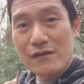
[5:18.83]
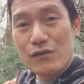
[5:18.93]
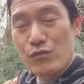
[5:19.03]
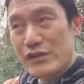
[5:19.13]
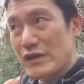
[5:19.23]

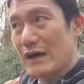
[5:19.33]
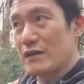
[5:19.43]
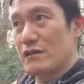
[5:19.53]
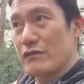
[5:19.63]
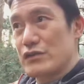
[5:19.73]
you reach
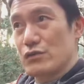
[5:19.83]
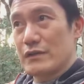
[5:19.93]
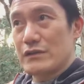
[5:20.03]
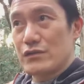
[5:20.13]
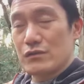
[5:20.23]
out
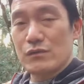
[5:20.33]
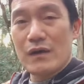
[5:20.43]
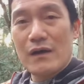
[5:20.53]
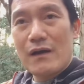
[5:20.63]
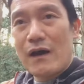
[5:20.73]
individually to
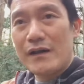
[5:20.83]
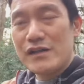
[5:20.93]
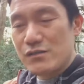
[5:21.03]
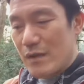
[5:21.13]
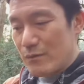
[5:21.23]

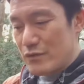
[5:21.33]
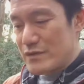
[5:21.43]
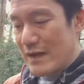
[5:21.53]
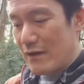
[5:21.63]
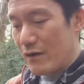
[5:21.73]
audience members
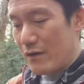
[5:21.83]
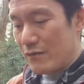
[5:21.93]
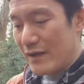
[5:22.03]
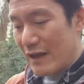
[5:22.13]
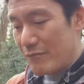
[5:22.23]
that are
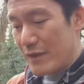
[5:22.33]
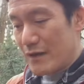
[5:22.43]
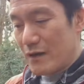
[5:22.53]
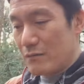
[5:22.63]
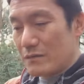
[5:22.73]
that have
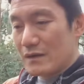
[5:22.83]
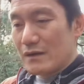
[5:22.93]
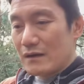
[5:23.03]
become